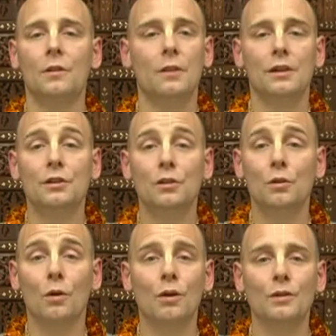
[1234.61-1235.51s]
my dear
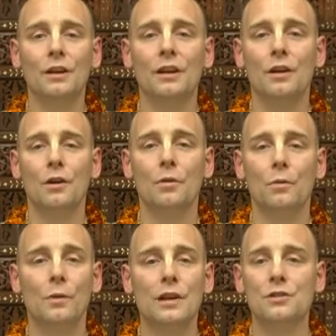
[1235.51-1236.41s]
Lord,
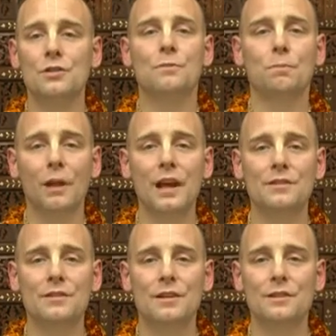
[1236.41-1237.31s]
we had just
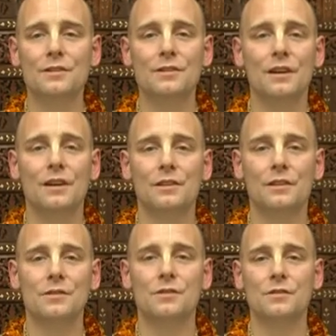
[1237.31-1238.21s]
blessed this,
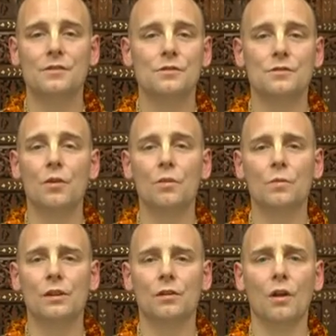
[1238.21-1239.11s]
this soul
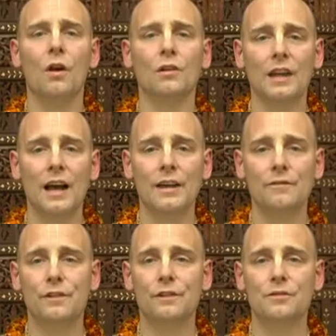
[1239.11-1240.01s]
with long
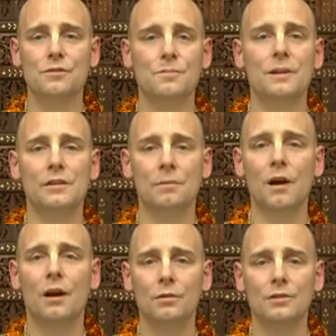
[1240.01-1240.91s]
life and to speak the
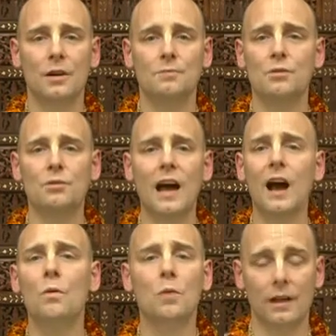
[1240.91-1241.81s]
Bhagavatam, so
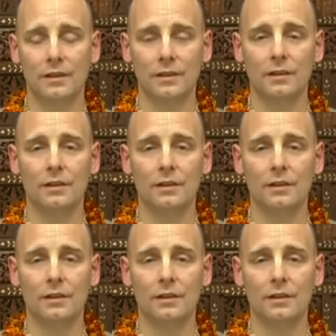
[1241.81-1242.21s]
now what?